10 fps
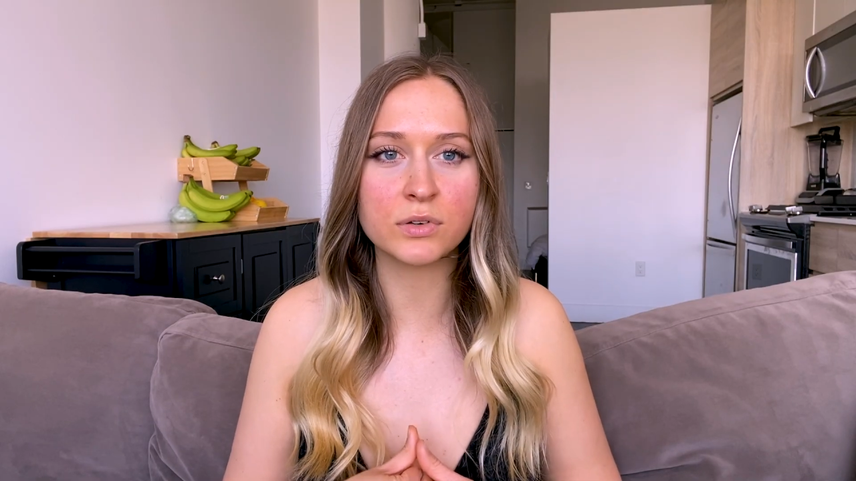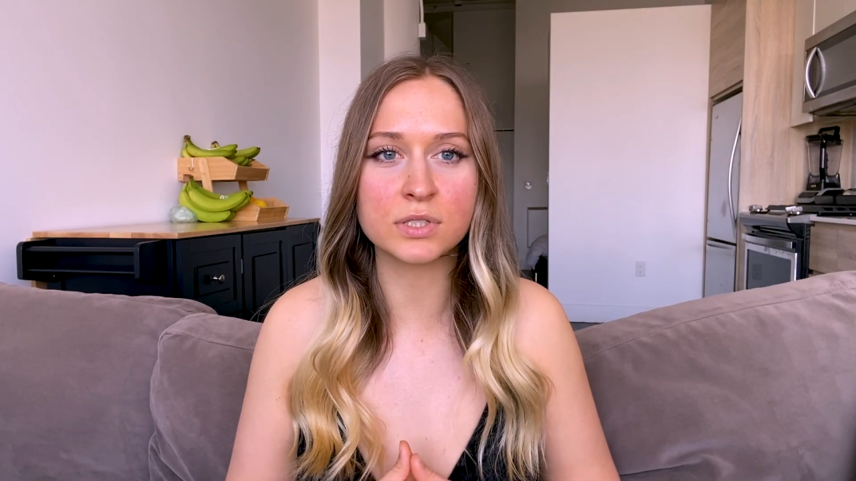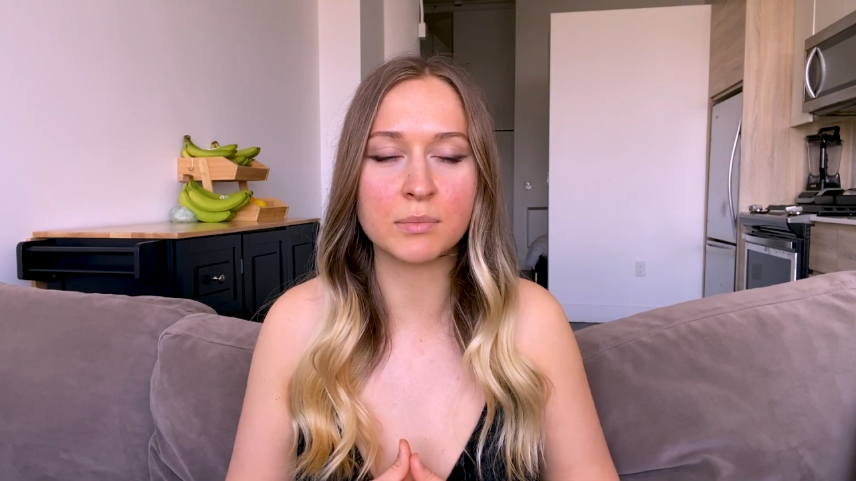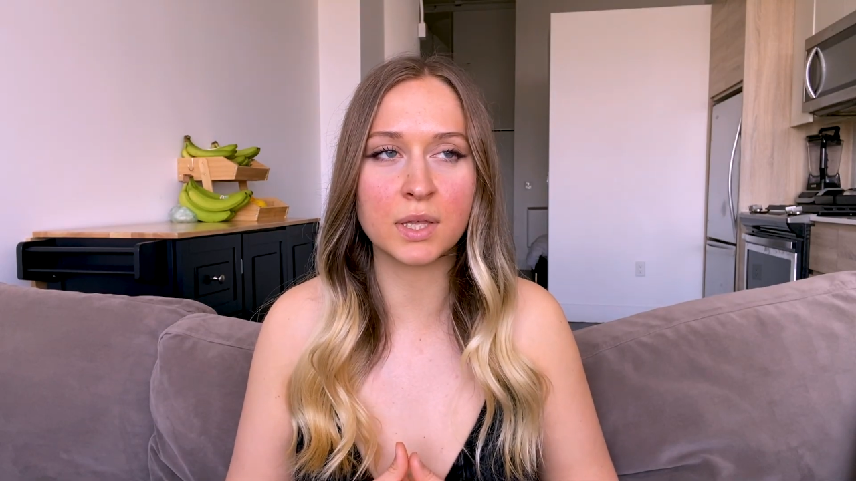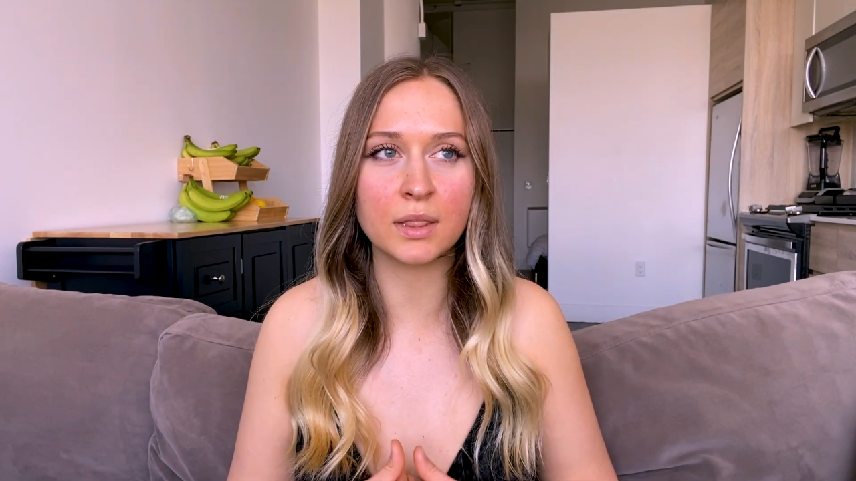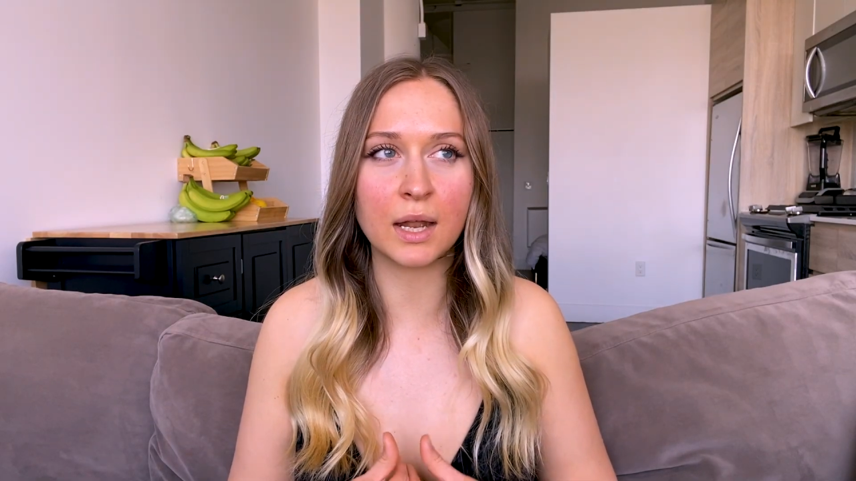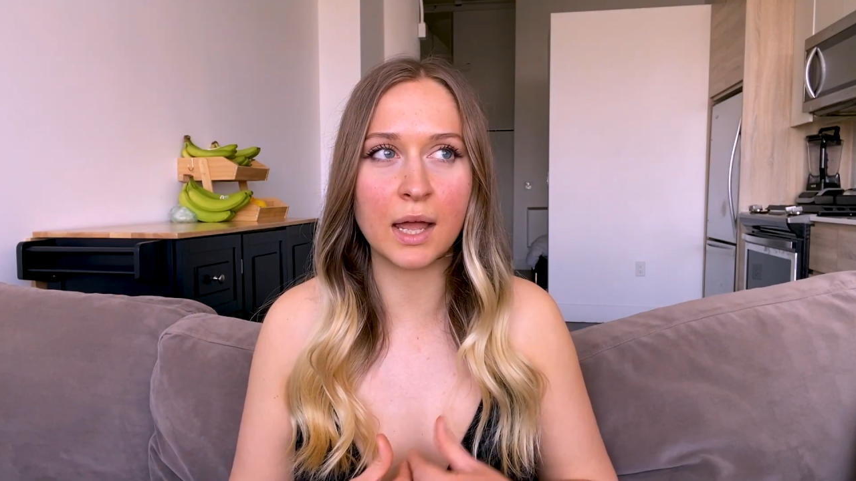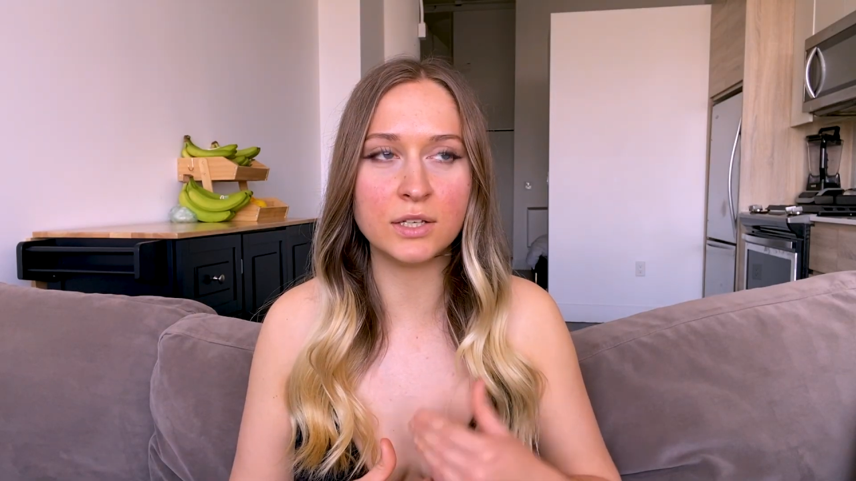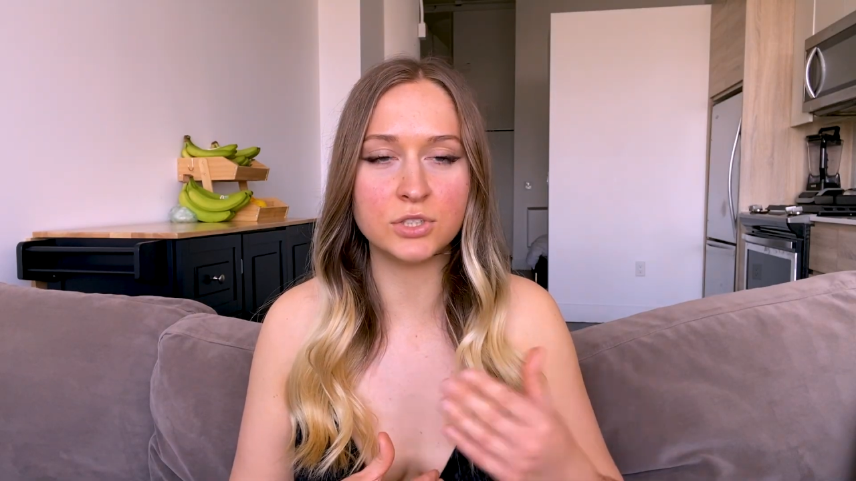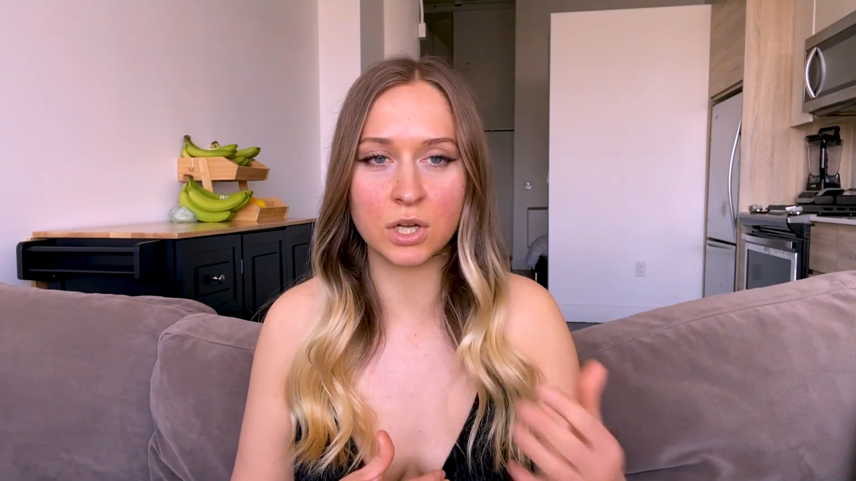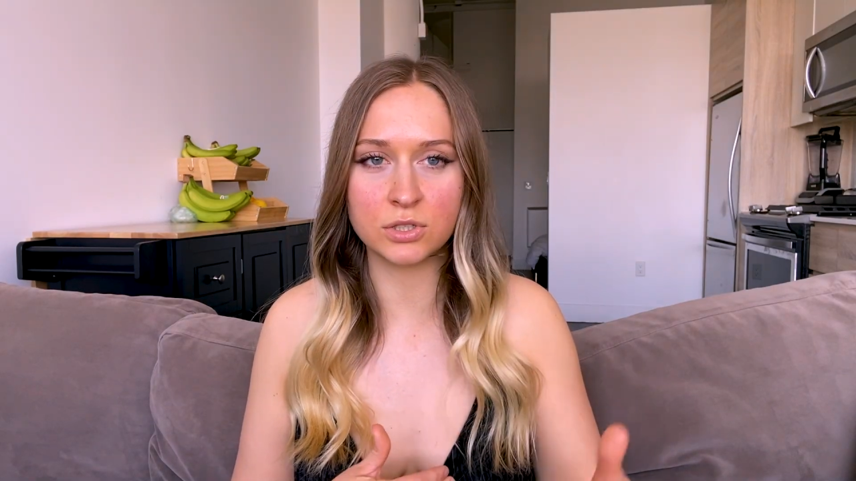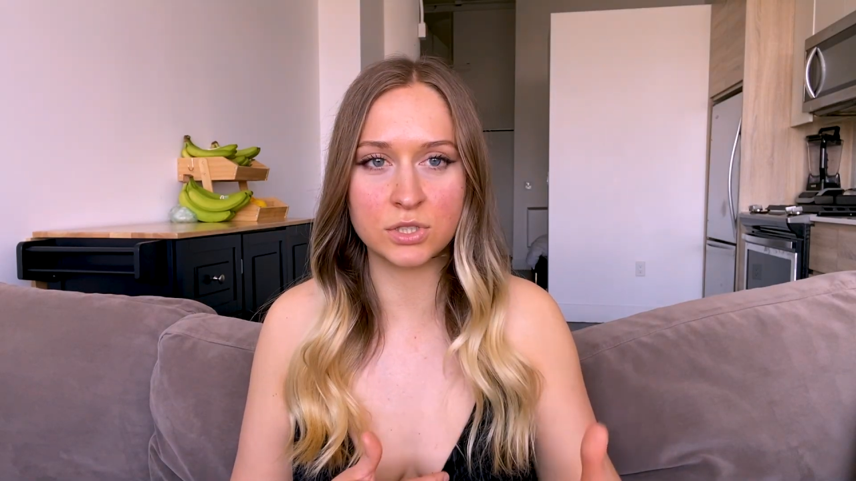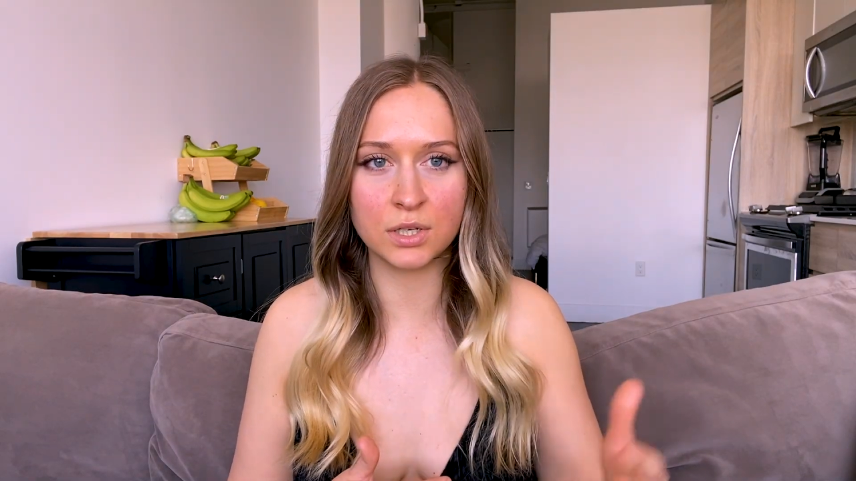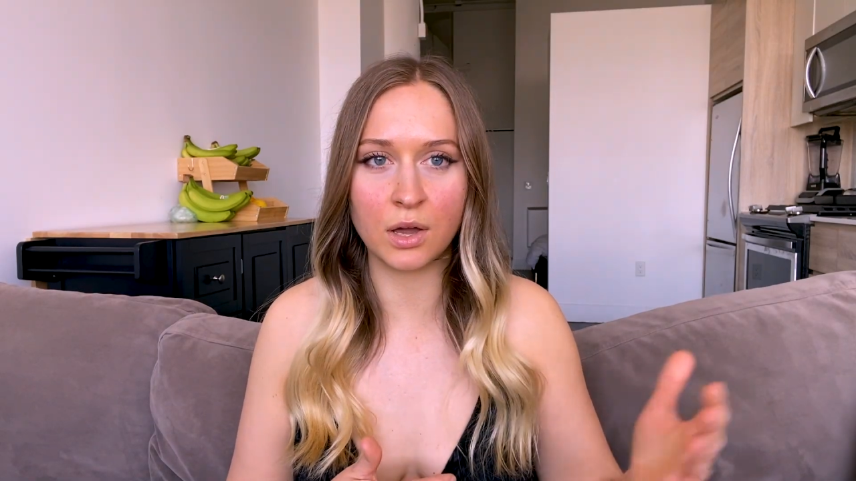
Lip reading: or something that I judged in